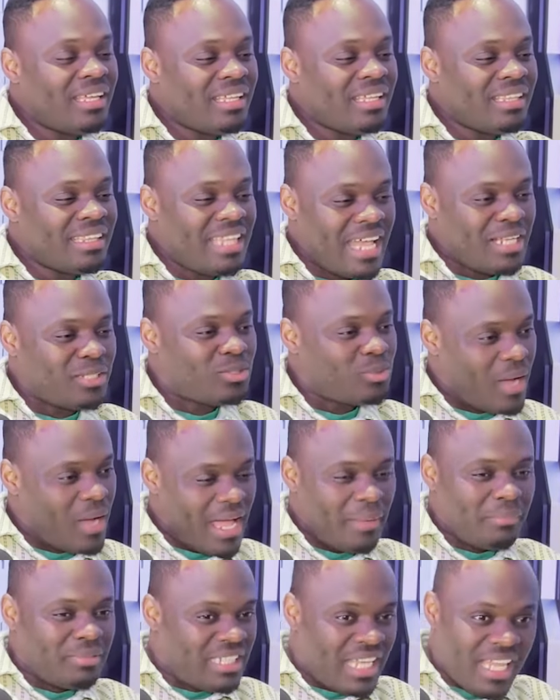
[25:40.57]
That is why
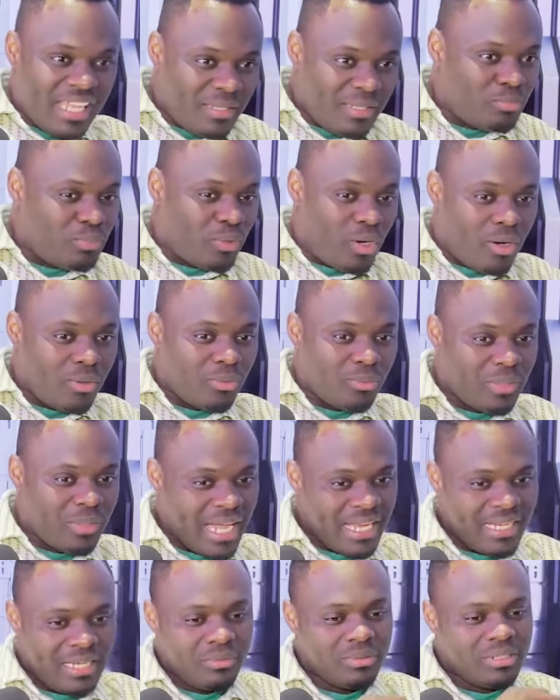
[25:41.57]
I'm saying, bro, we are
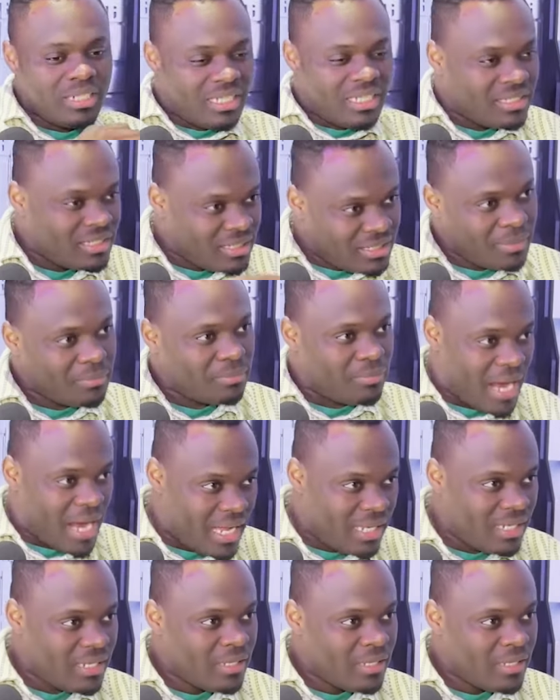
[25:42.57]
in a relationship, right?